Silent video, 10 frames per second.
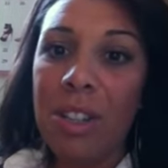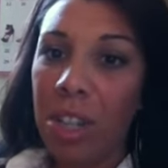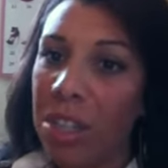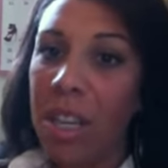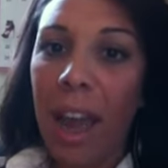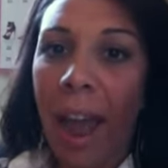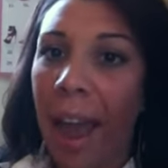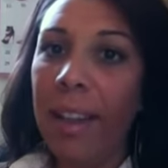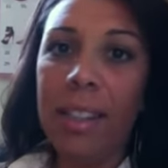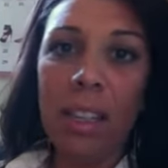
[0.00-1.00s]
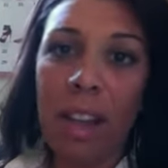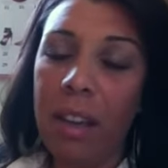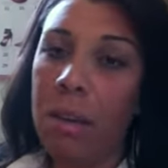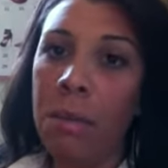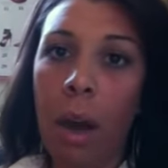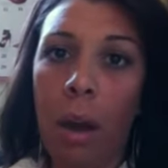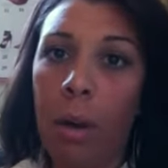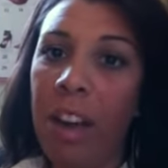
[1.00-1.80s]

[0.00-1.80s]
Just had to let you know.